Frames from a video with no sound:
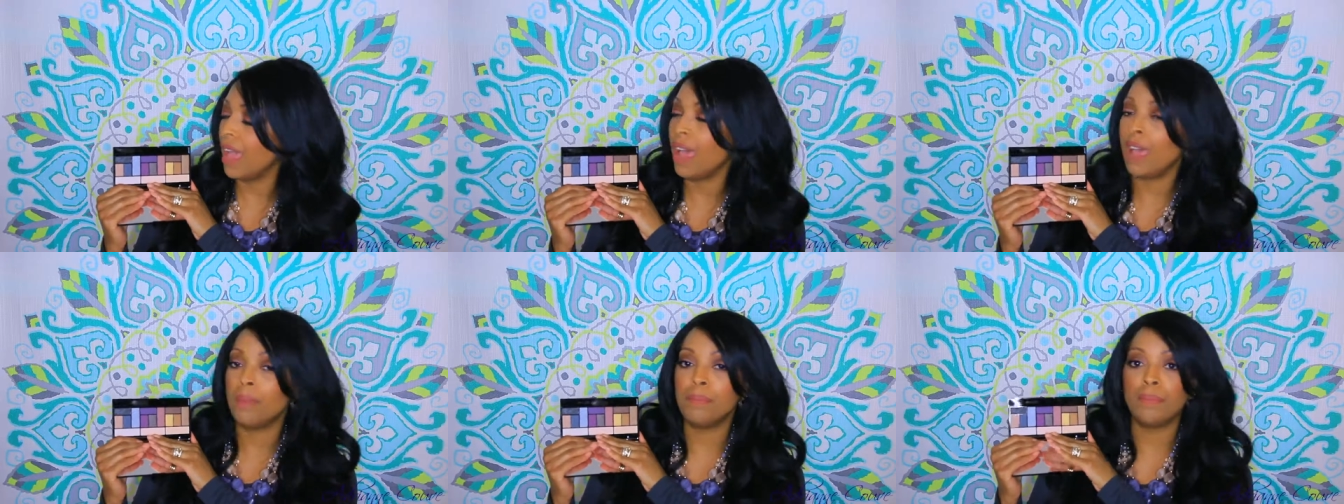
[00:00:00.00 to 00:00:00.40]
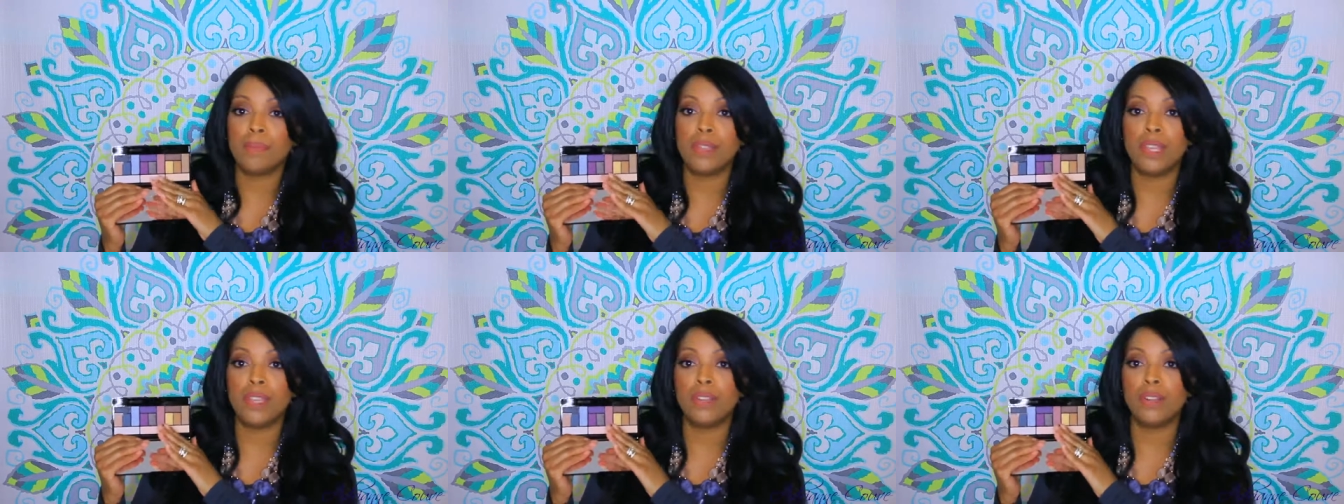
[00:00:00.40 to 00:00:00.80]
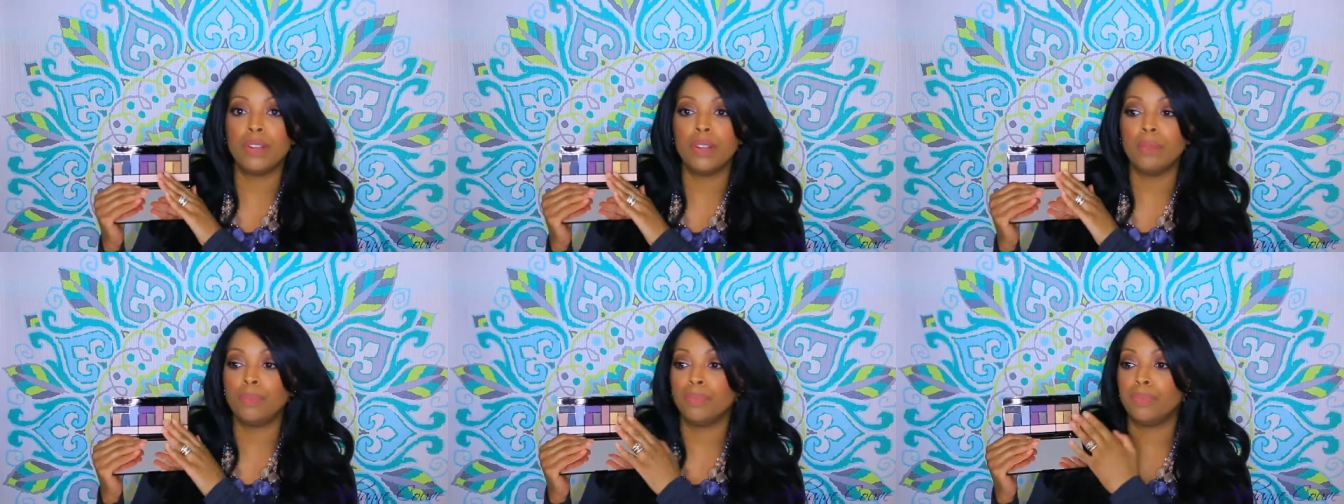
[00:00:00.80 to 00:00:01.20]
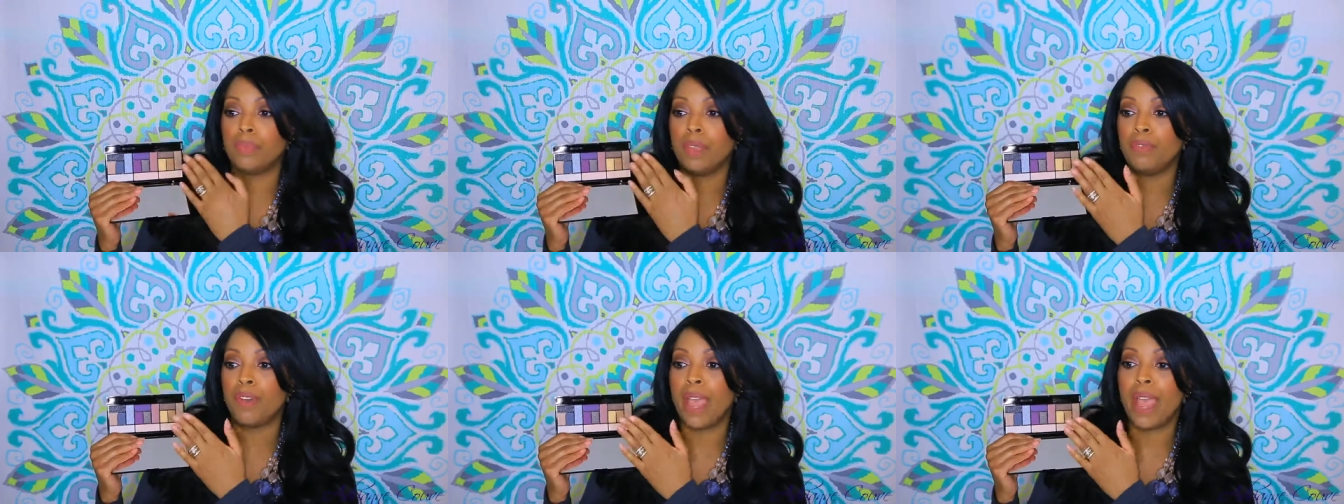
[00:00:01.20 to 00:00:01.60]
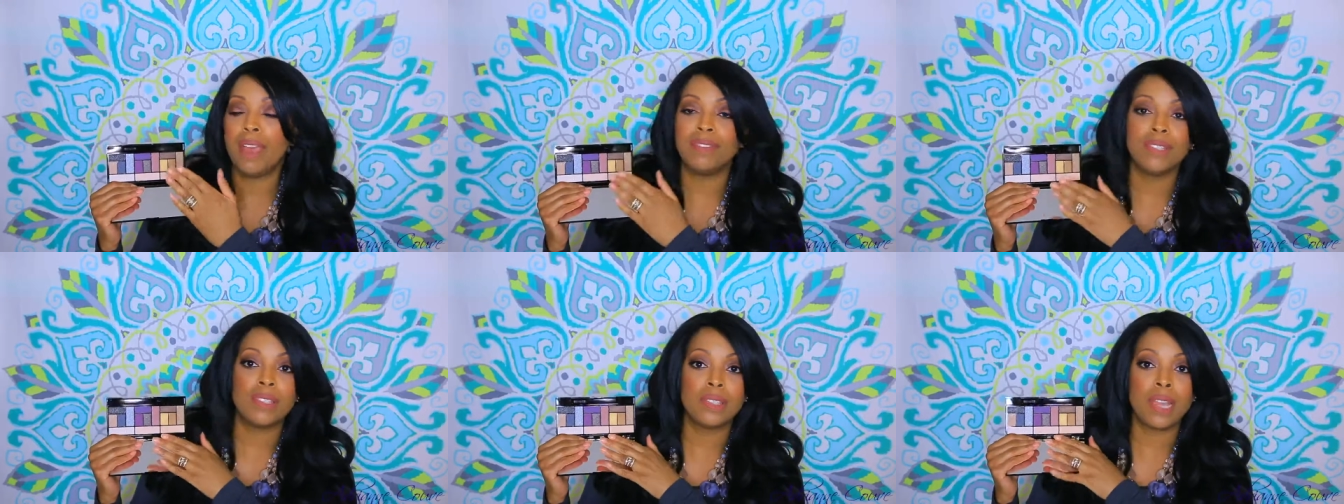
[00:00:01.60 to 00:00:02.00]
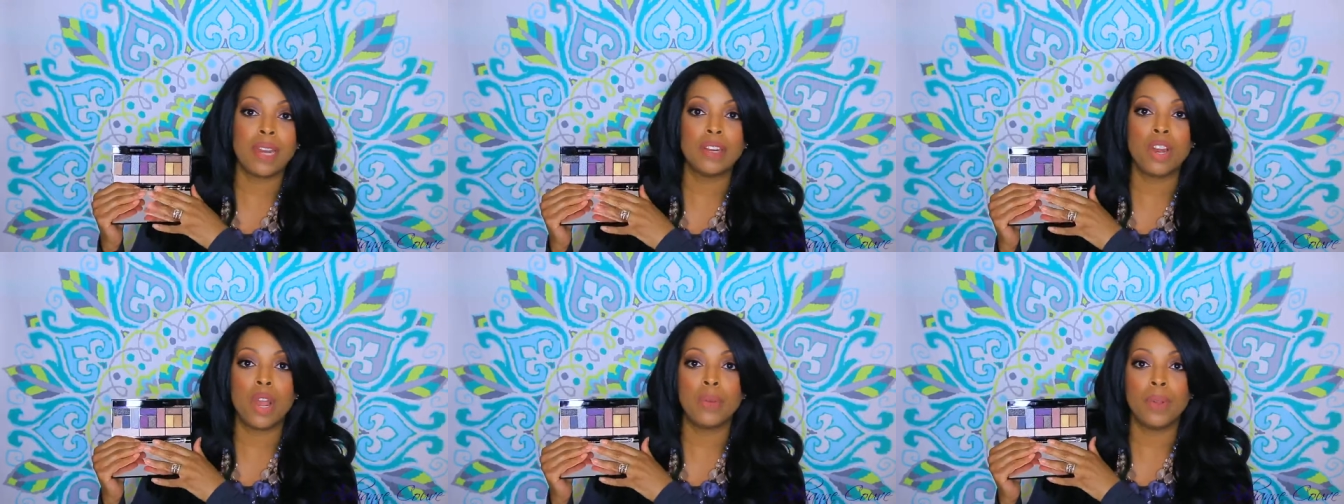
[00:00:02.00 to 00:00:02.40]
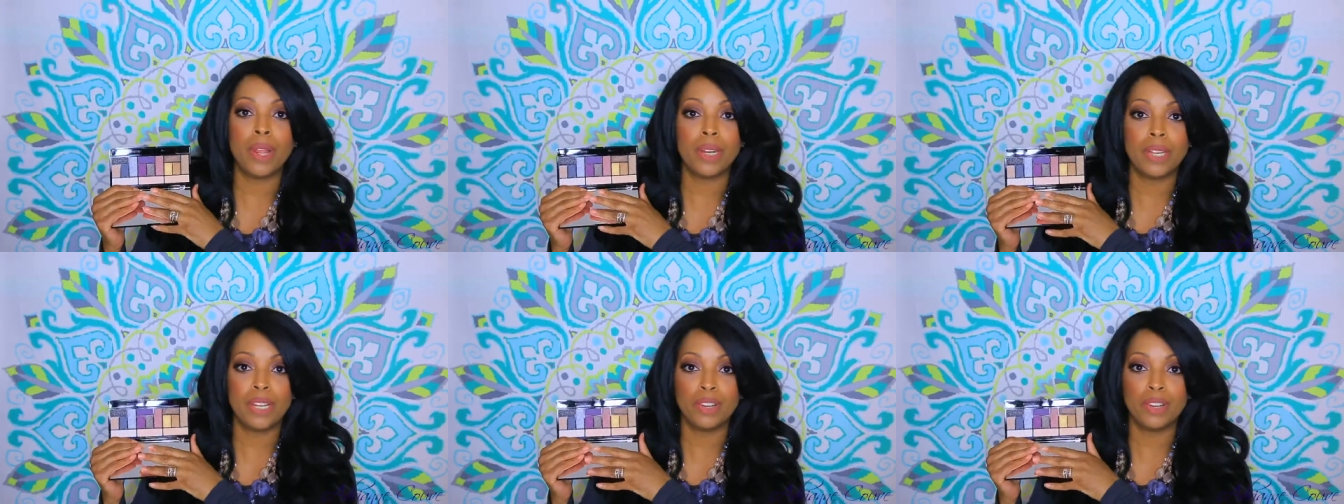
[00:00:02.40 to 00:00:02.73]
um, here, if I haven't said it already,